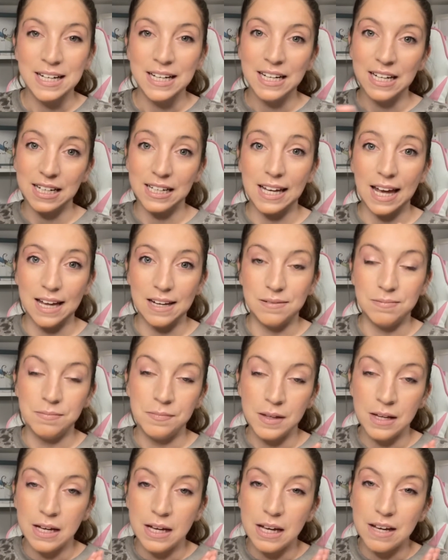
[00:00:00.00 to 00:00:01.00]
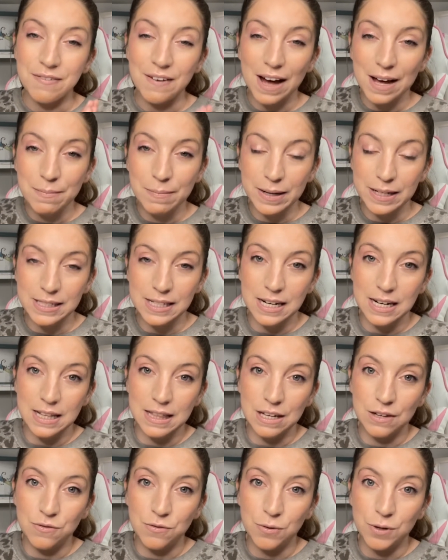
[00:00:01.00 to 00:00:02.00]
Again, if I picked
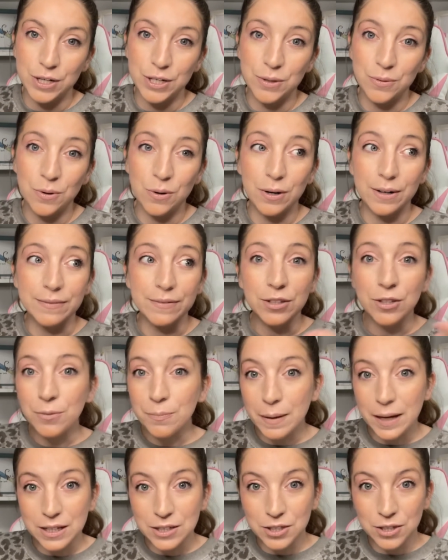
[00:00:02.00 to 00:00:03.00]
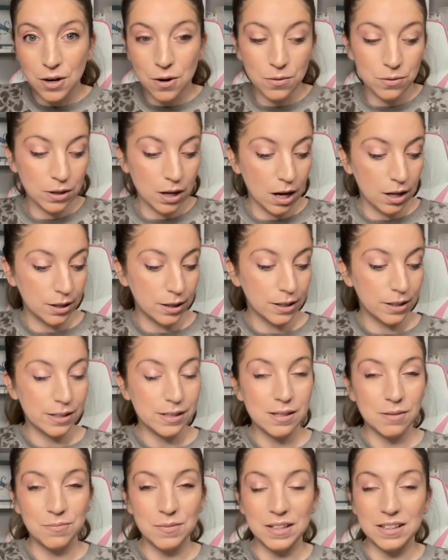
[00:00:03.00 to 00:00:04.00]
anything for you, or if you picked your own color or
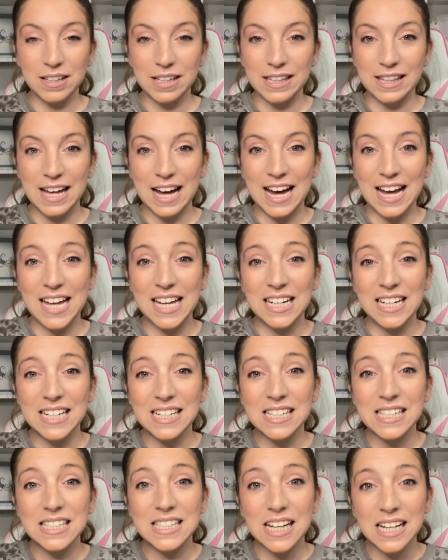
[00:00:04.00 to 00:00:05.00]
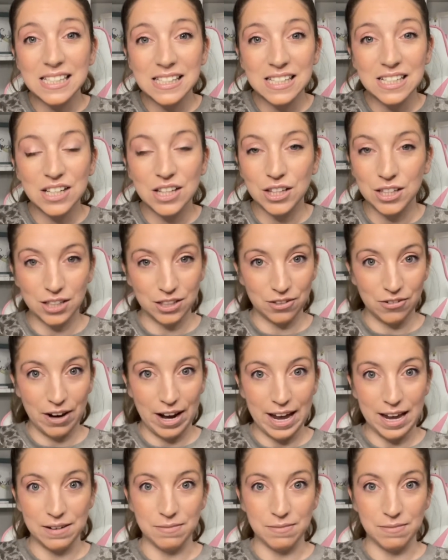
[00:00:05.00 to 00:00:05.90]
something like that and it doesn't look right,